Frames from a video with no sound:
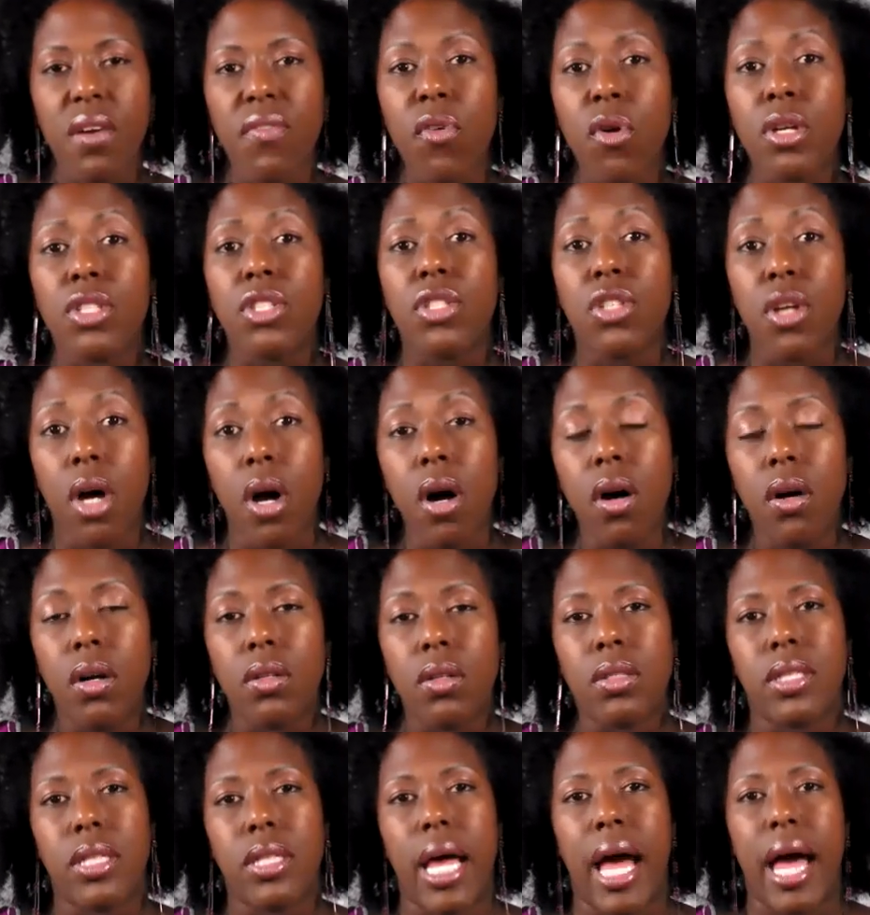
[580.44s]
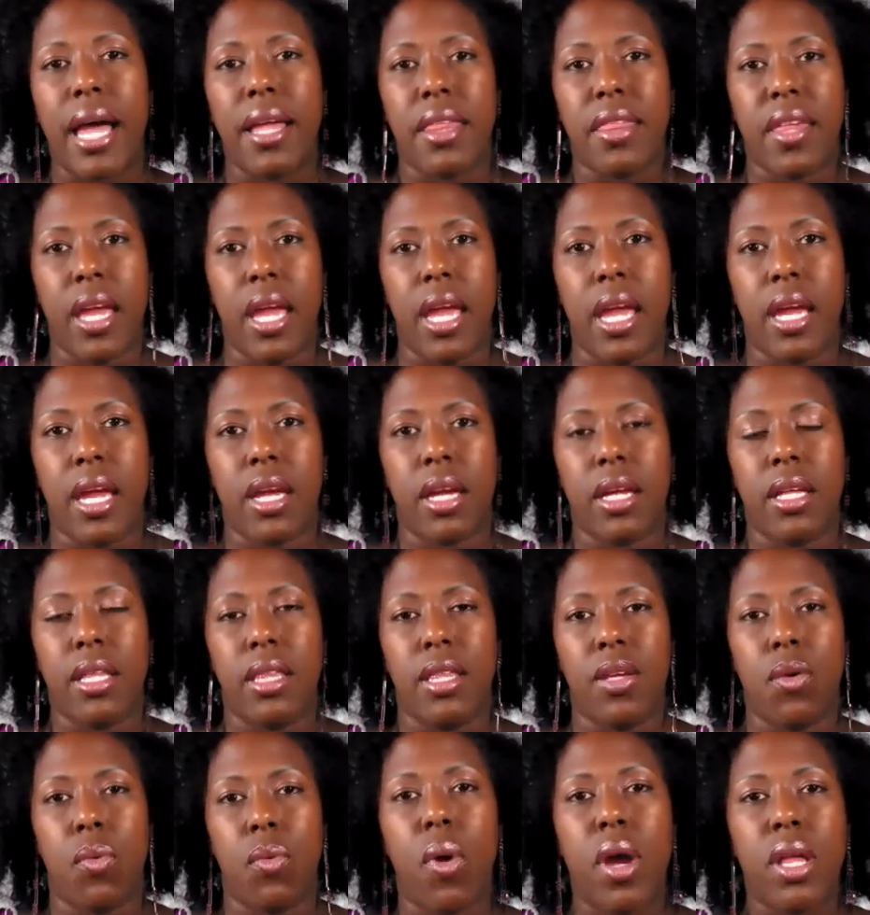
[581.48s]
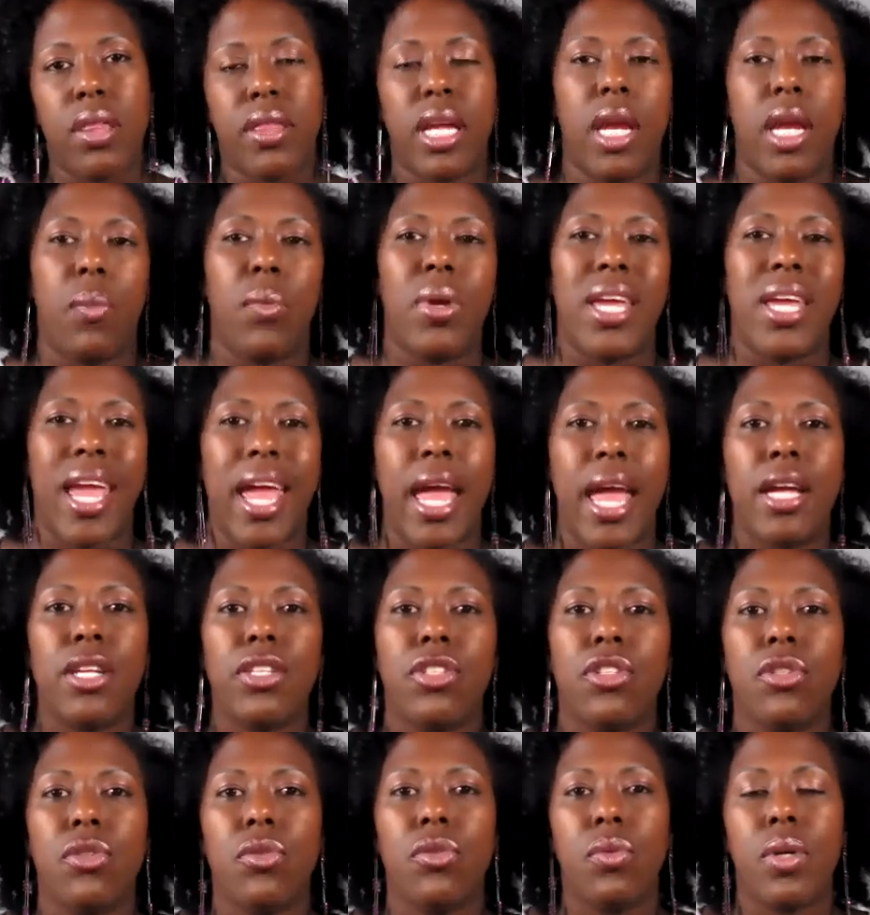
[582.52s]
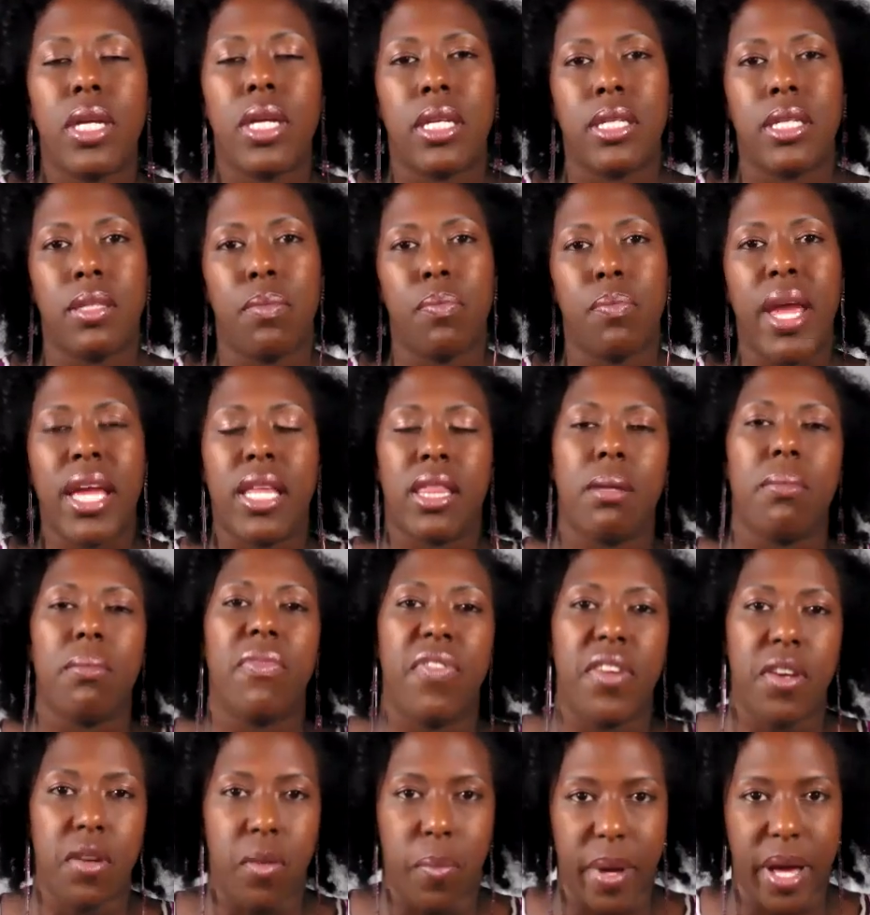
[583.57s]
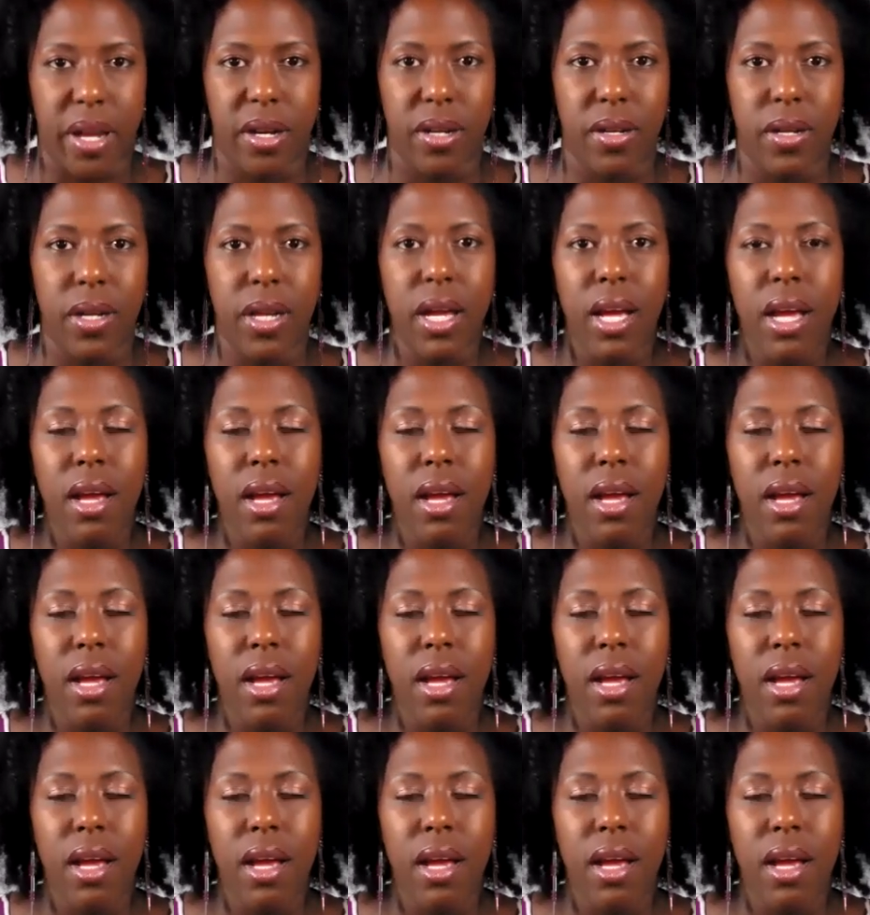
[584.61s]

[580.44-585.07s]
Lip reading: For adults, I think the one thing that we can't do is make them feel better.